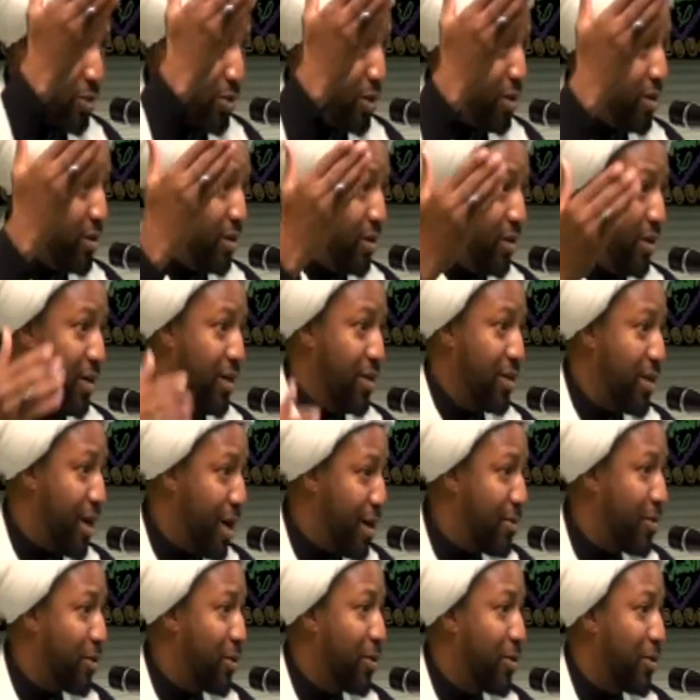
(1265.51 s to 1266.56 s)
these were
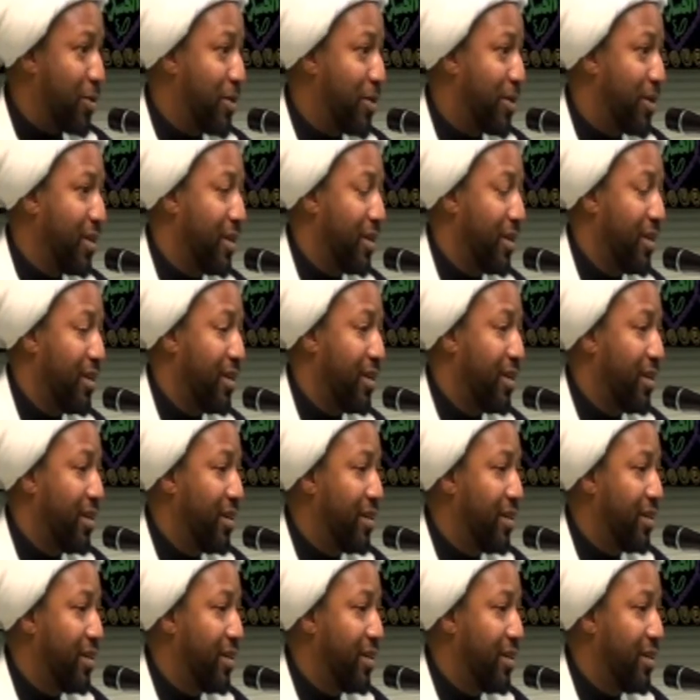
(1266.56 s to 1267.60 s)
examples.
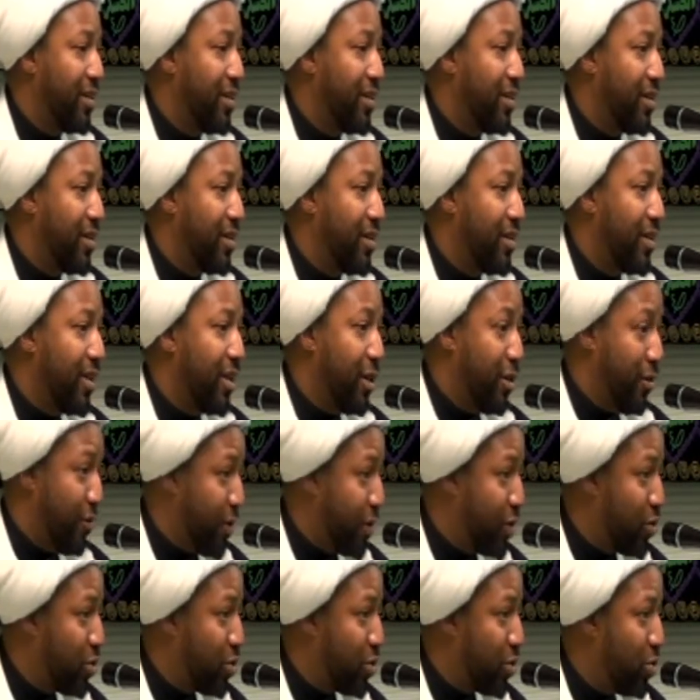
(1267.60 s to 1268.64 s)

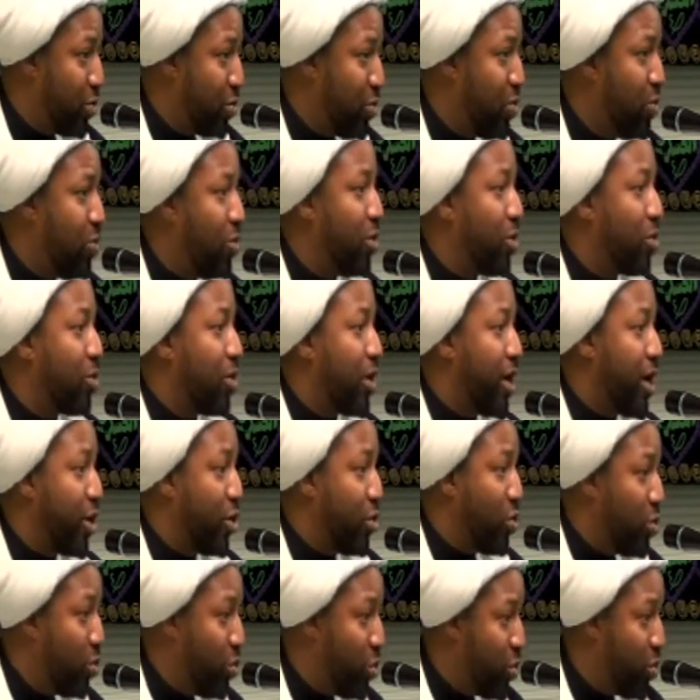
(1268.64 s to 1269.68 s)
Individuals who knew the
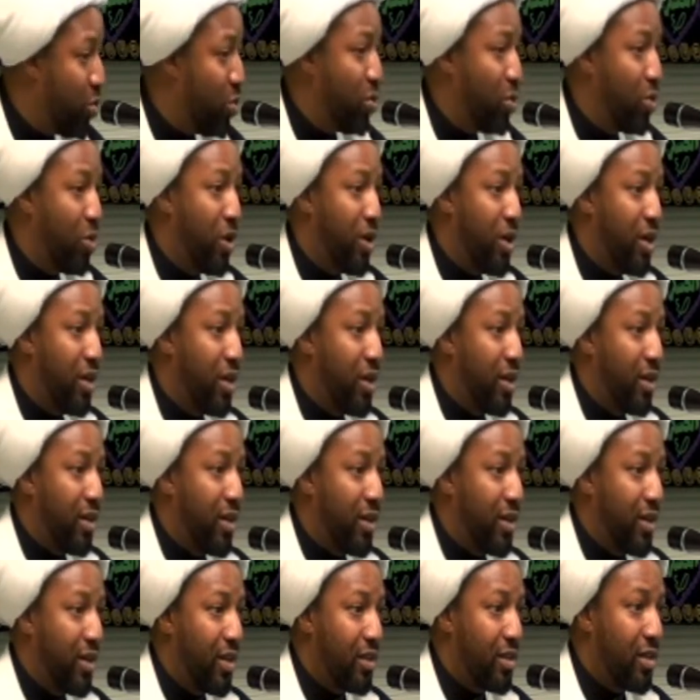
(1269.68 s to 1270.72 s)
Quran, who knew
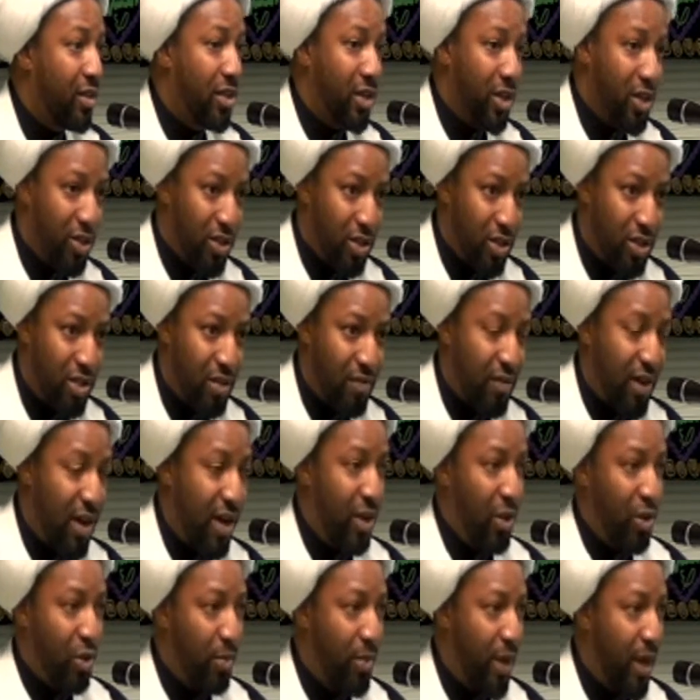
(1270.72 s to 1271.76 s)
the teachings of
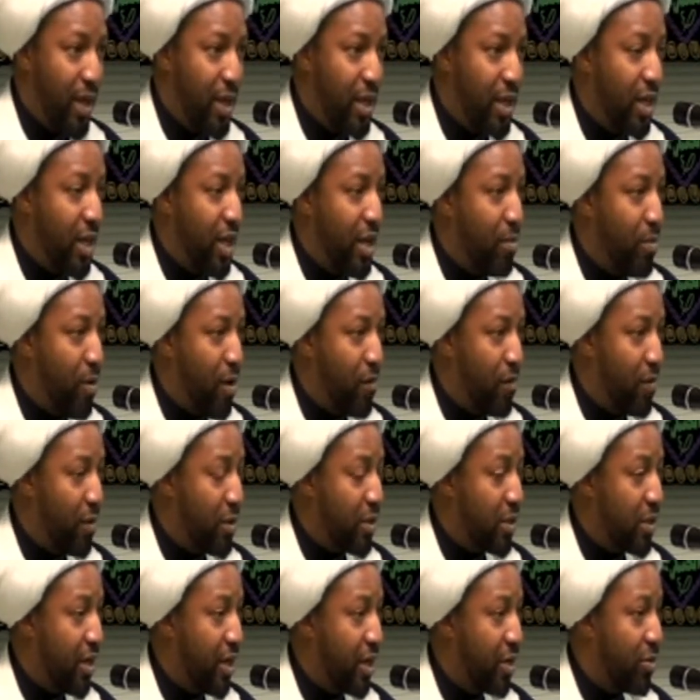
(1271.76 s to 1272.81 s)
Ahlul Bayt
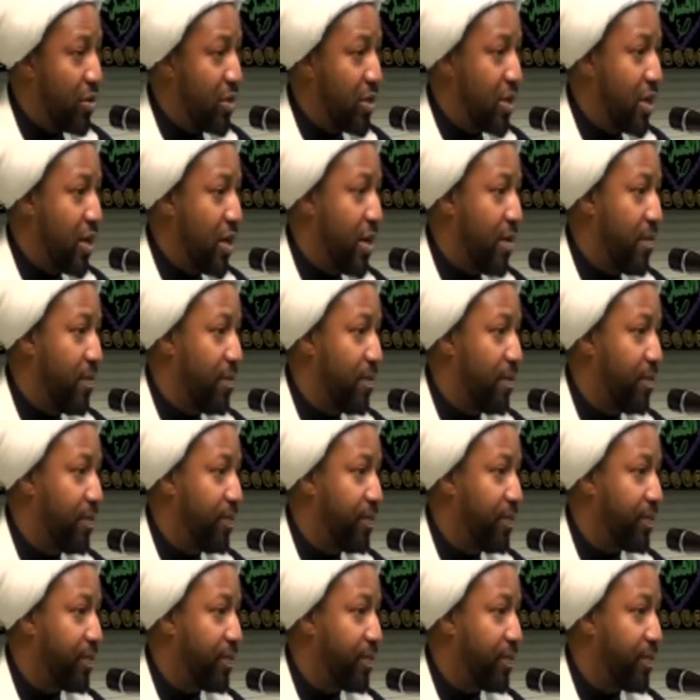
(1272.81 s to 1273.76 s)
alayhim